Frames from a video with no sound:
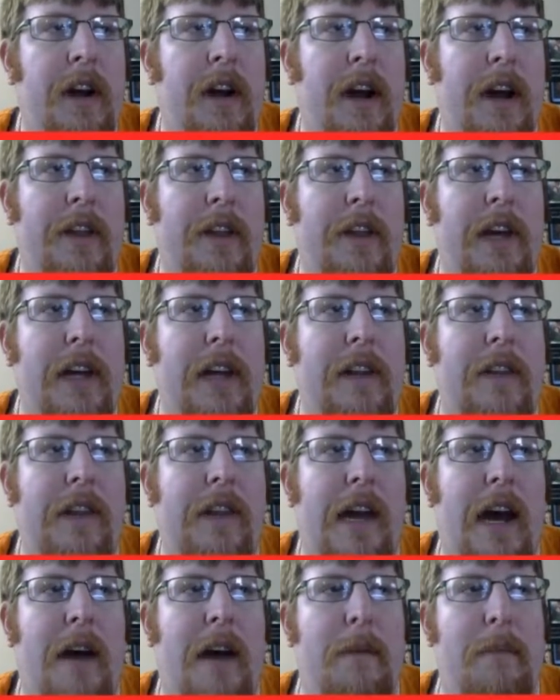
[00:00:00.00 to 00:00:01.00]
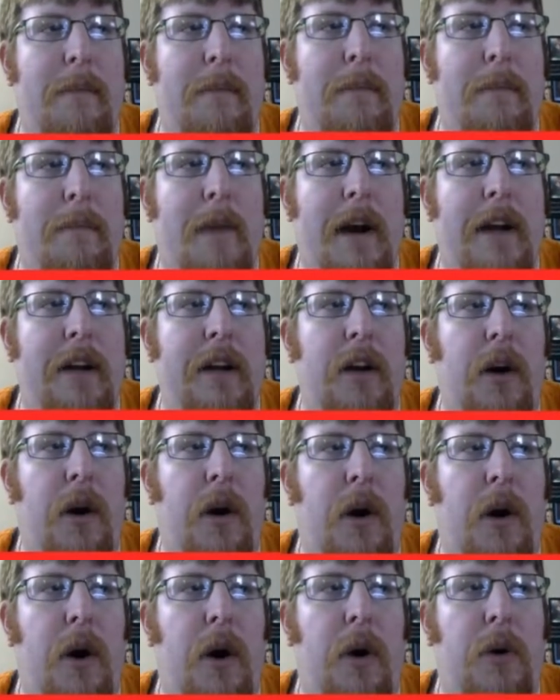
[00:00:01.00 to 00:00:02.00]
I think that might
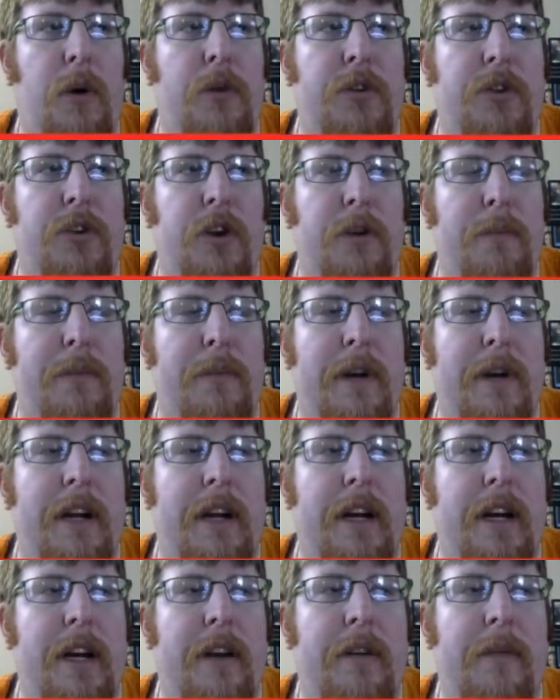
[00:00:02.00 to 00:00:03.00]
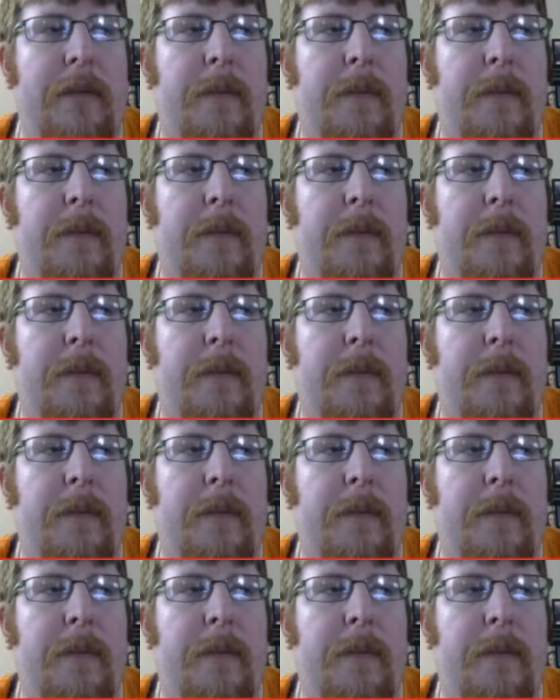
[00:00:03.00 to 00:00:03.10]
also be